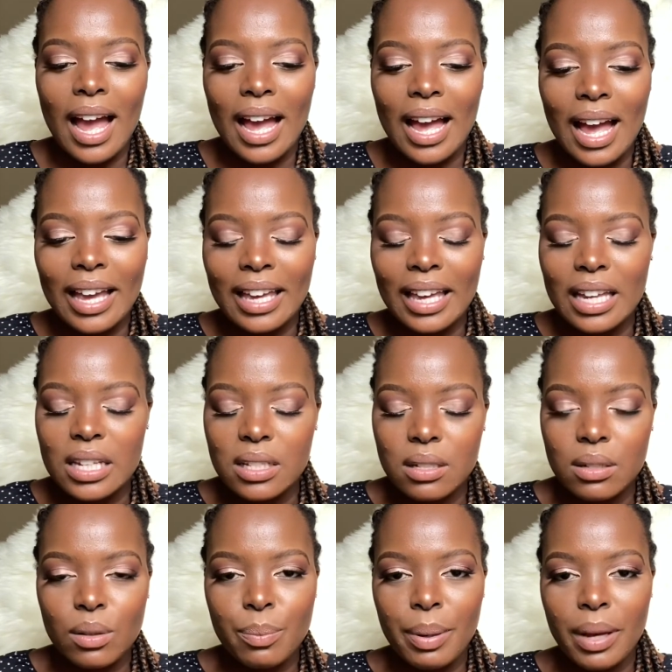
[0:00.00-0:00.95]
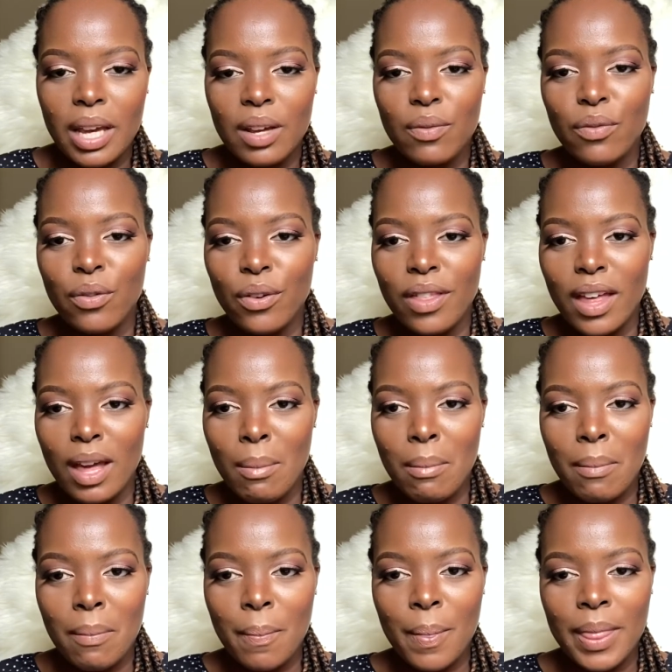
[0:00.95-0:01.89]
I can still pay for
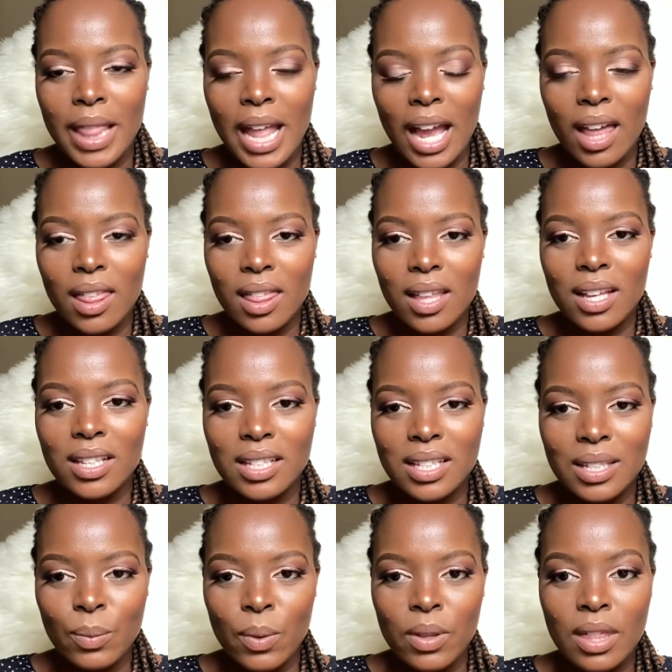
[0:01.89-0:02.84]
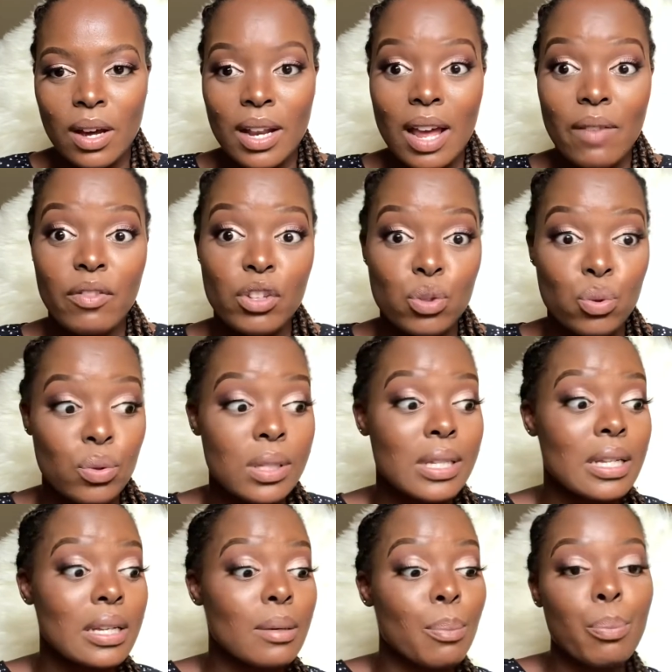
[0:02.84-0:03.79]
them like this without having to
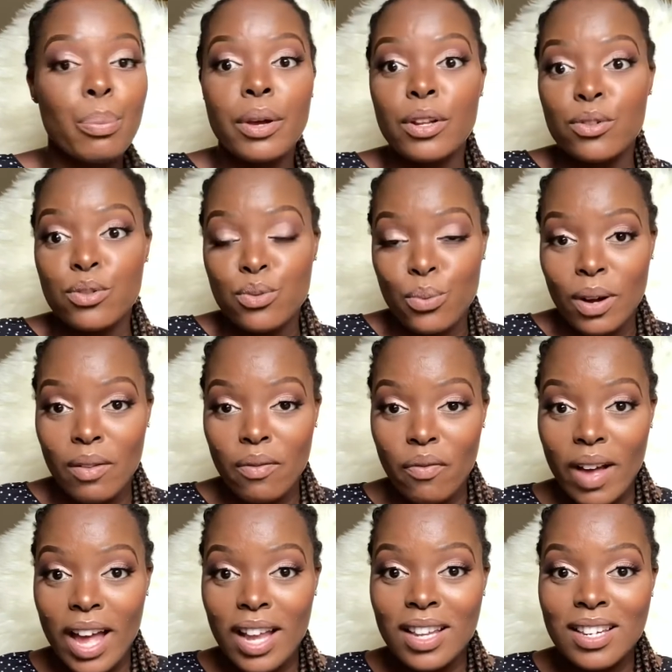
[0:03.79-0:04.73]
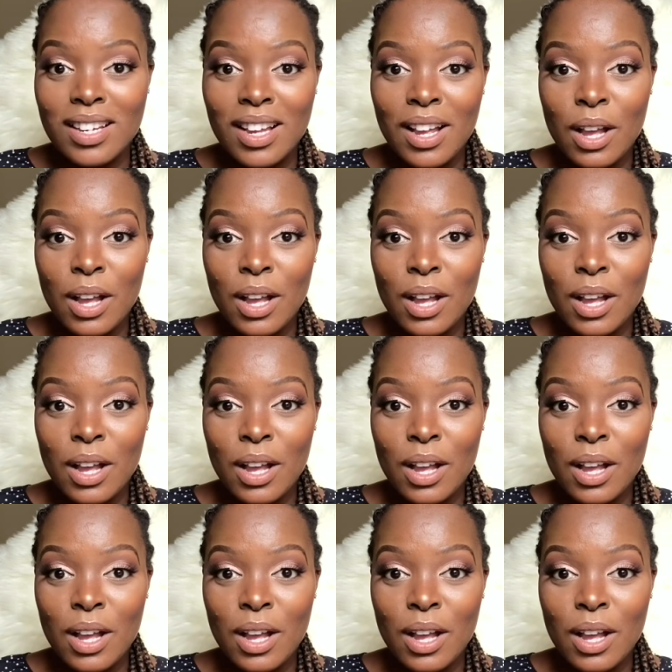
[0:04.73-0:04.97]
dip into a fund.